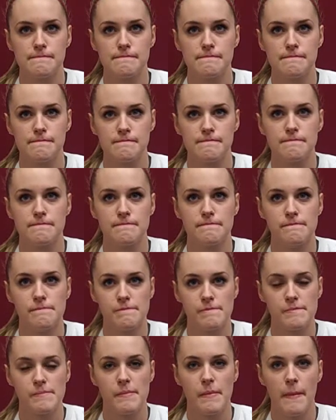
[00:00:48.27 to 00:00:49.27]
We were down a
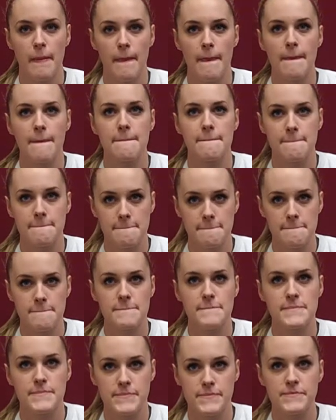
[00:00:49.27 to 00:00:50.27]
little bit at halftime and
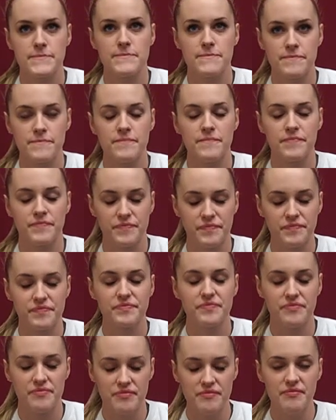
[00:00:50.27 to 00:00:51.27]
came back in the second
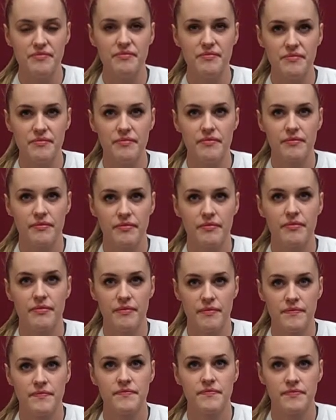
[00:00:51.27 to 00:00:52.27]
half and really kind of
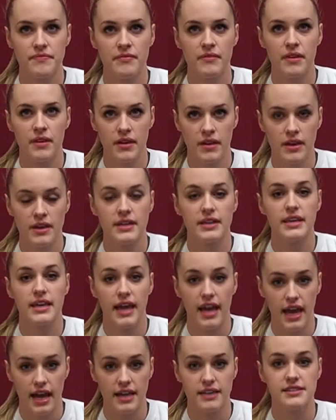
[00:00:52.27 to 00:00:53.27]
stepped it up a notch, it seemed
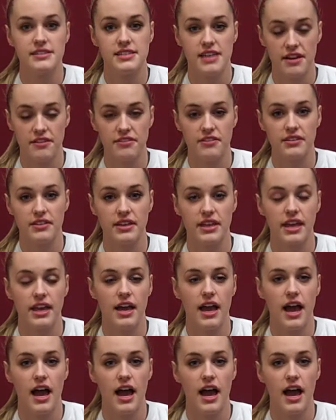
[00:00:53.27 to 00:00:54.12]
yeah, like. definitely.